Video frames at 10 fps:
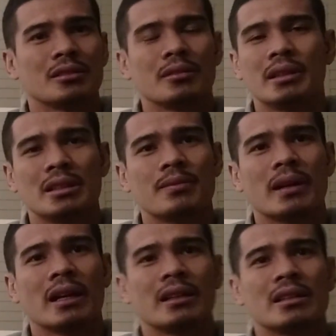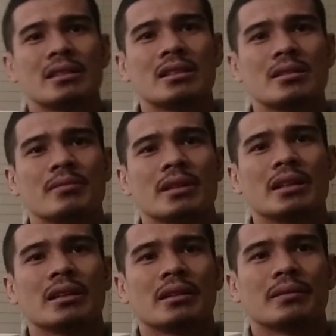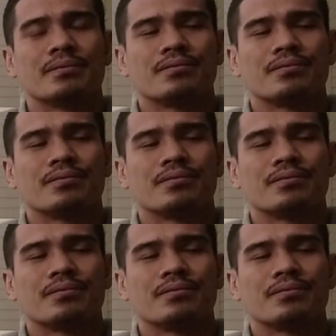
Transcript: To win this fight. That's my